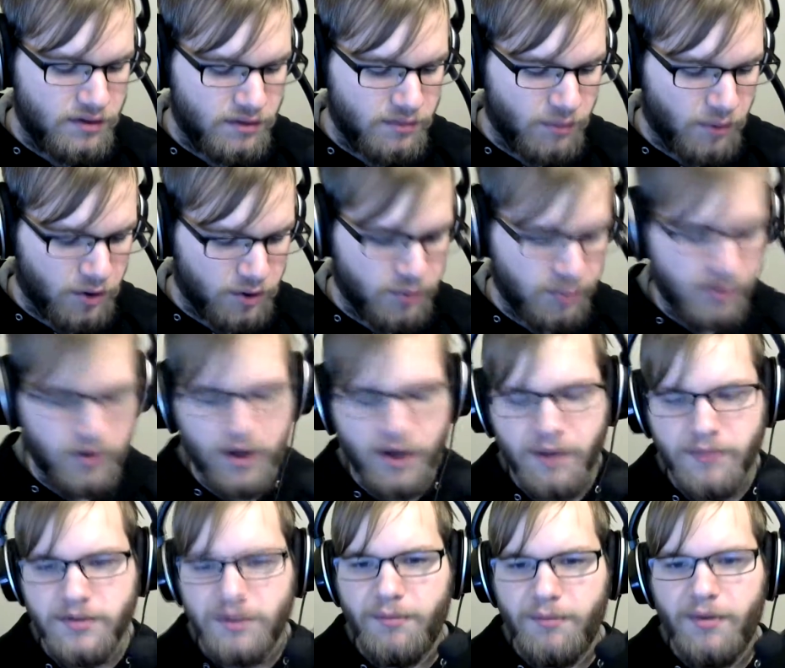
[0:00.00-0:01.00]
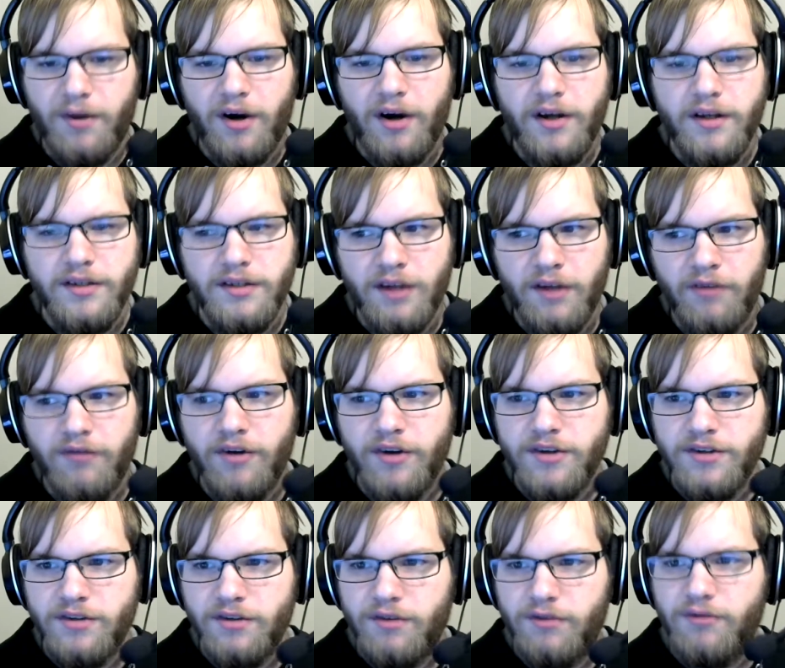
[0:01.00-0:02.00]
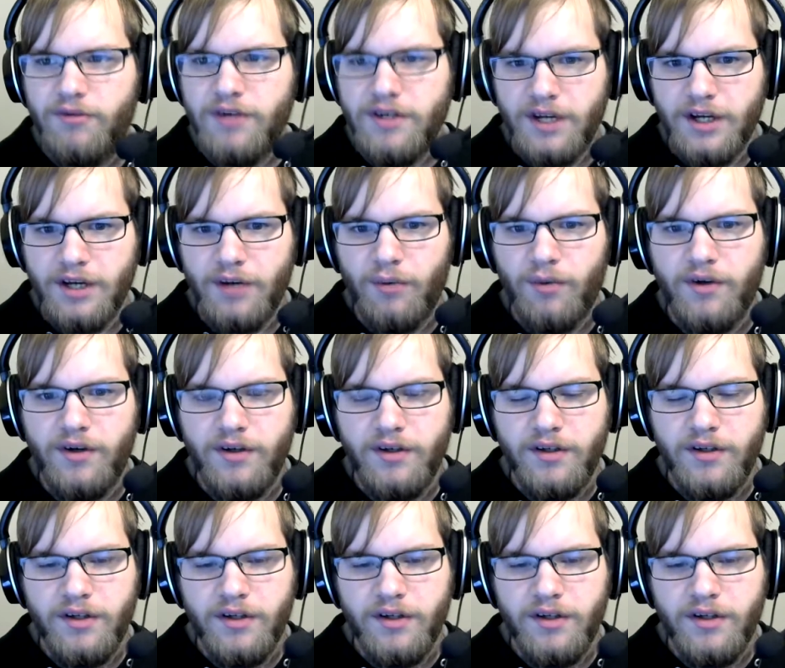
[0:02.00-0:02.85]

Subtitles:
multiple games. I bought Dead Rising 3 day one.